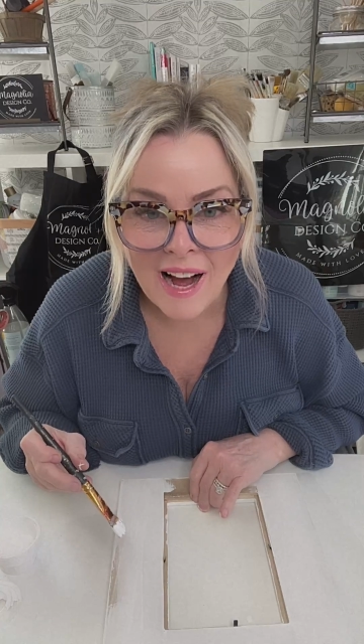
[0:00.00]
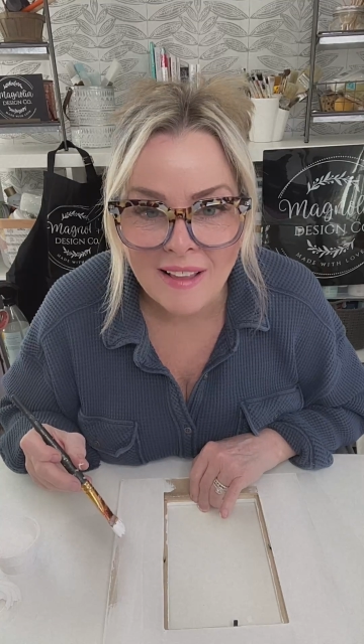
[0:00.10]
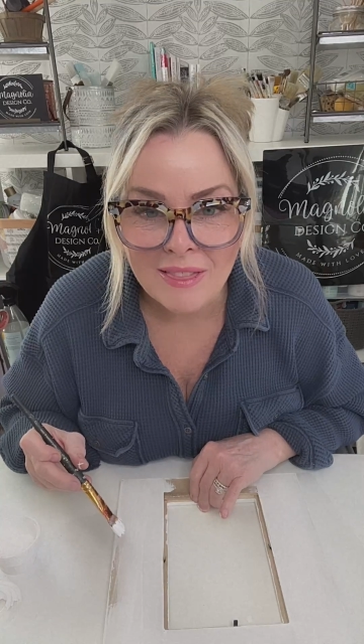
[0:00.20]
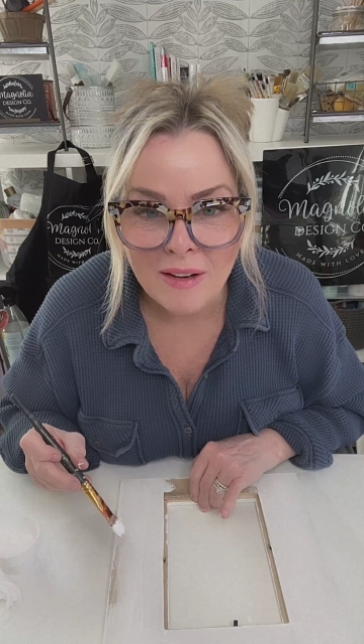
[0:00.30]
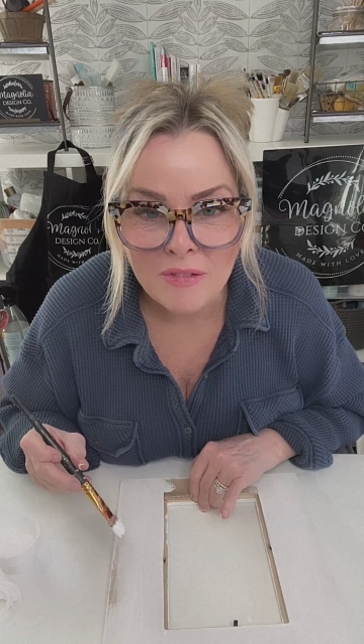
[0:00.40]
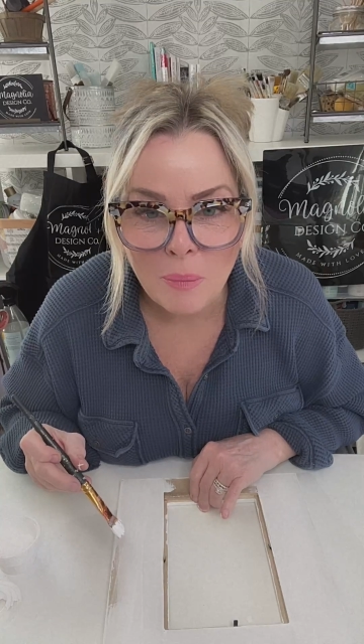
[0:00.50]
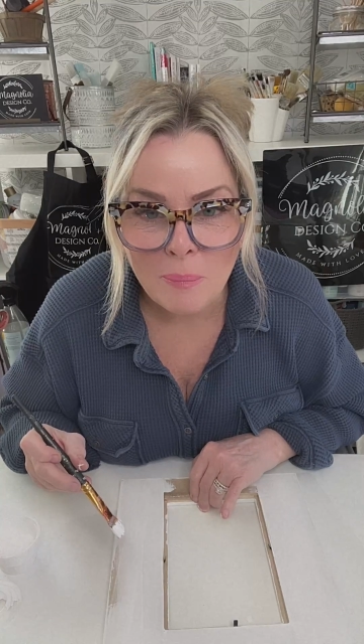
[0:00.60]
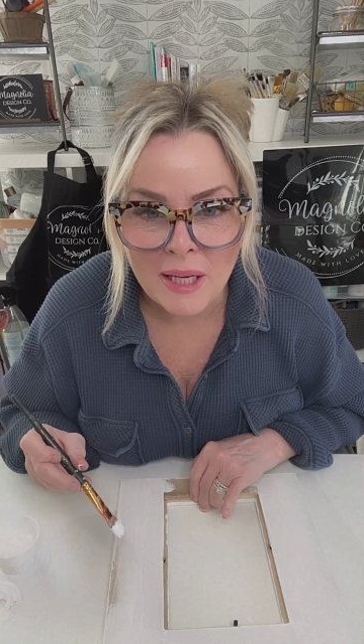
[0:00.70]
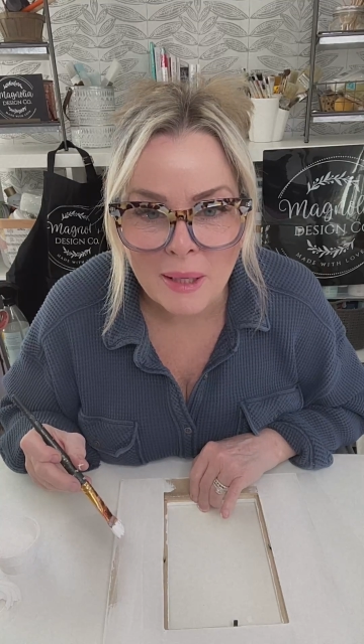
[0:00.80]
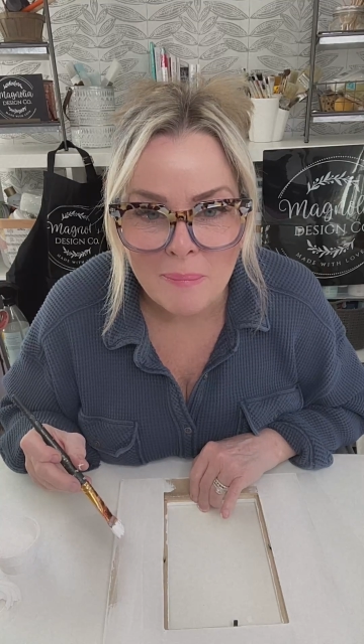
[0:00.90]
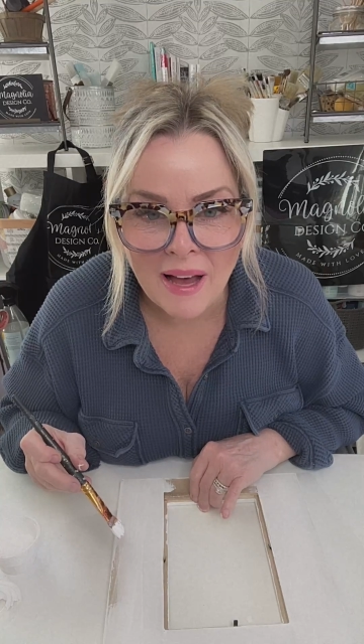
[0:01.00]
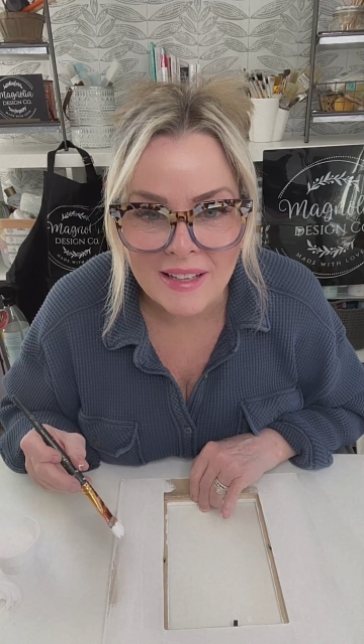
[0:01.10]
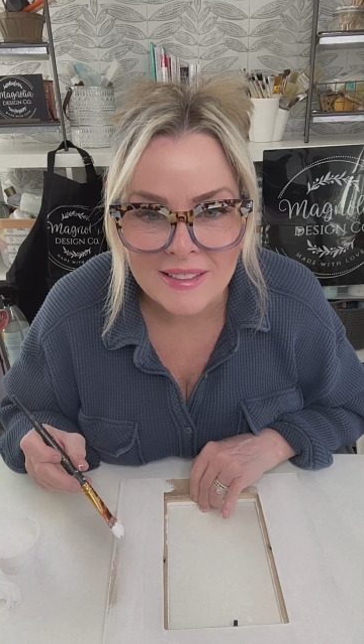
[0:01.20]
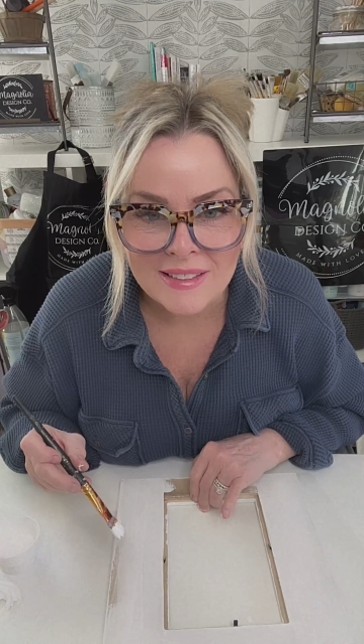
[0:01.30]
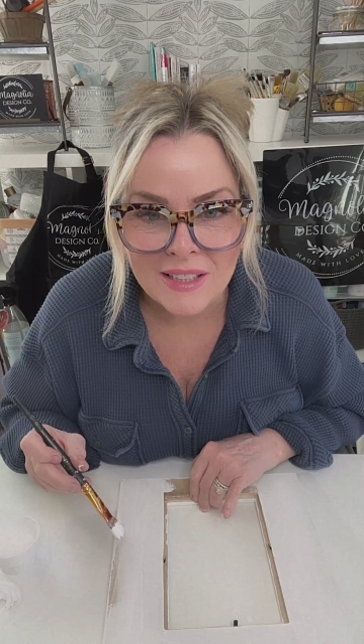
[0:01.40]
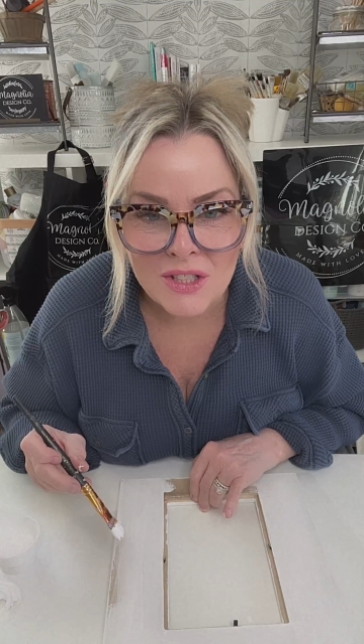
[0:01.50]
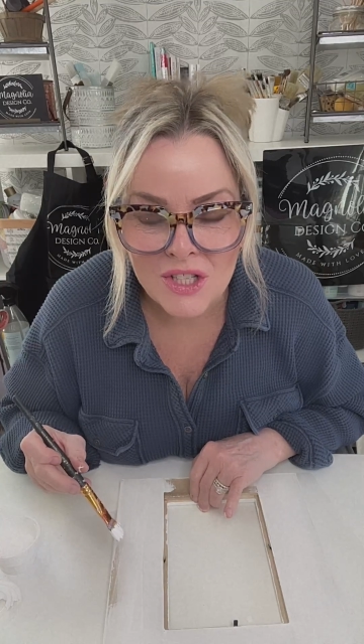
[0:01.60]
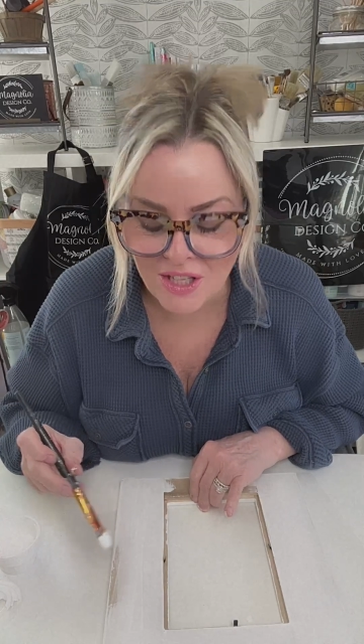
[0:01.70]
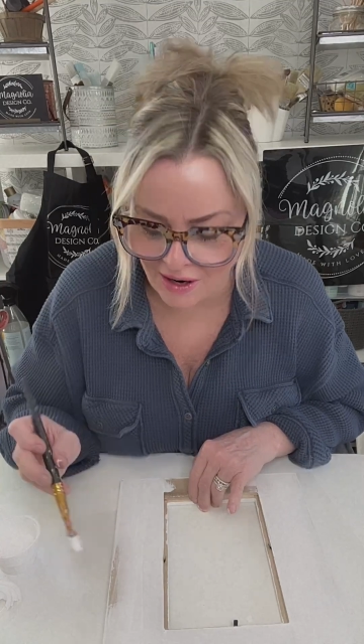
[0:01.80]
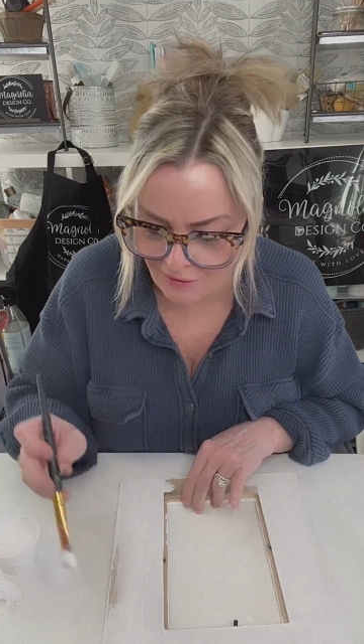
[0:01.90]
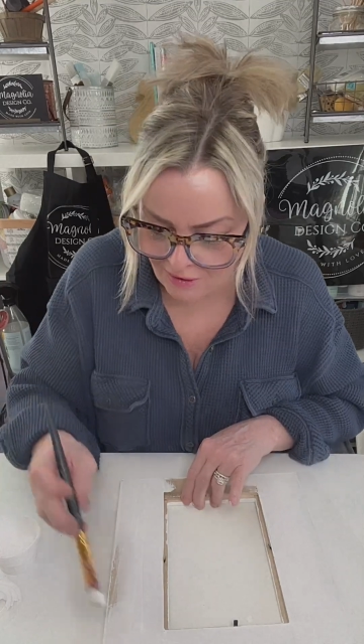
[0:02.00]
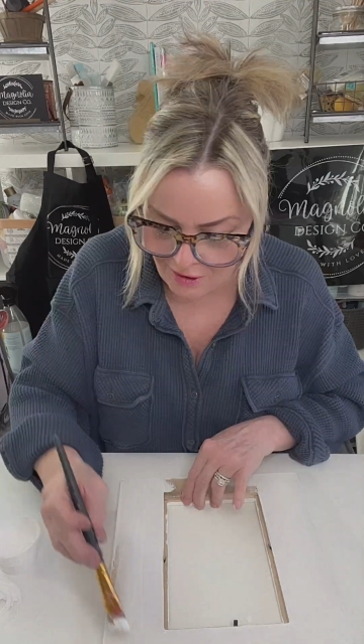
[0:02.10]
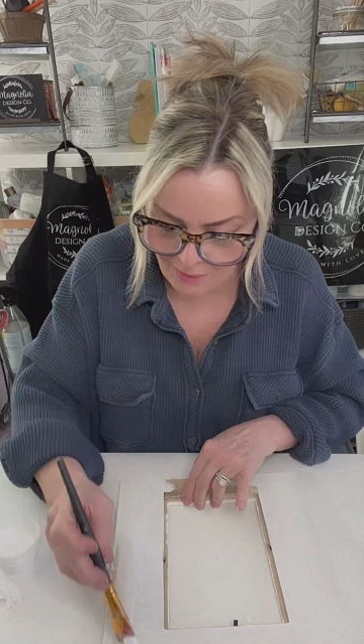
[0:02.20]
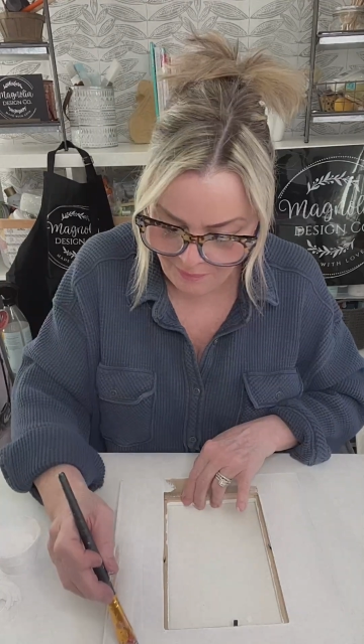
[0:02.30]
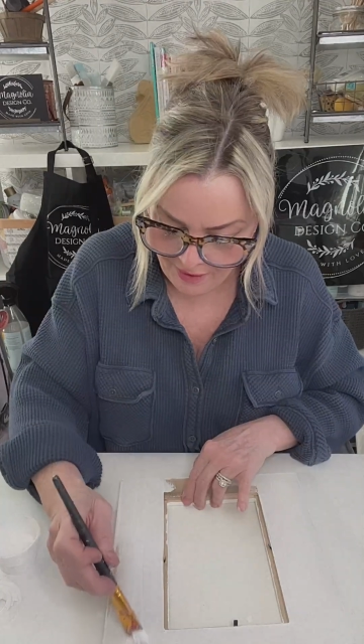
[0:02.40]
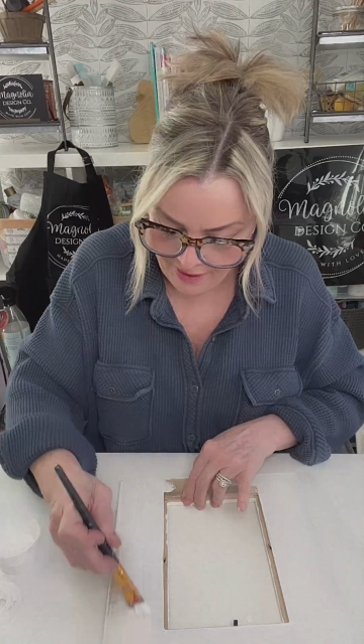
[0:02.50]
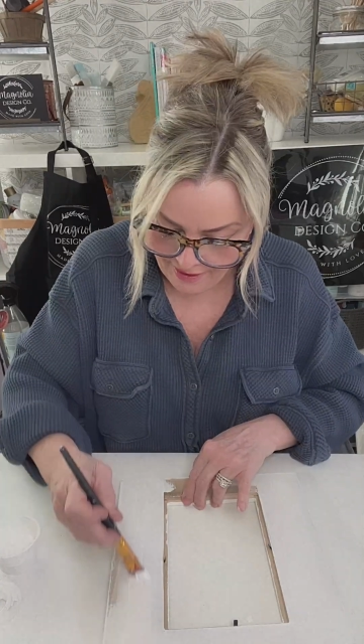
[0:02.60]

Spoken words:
I love the pink mat. It says Cheryl.